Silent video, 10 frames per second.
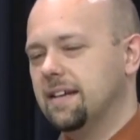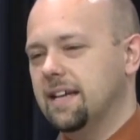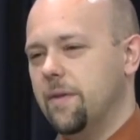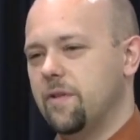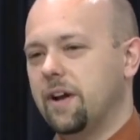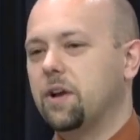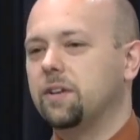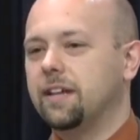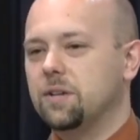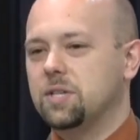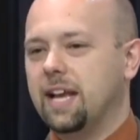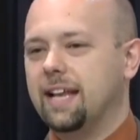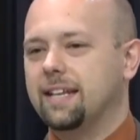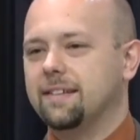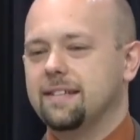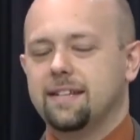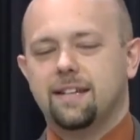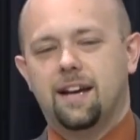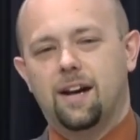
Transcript: even if I couldn't understand it, uh,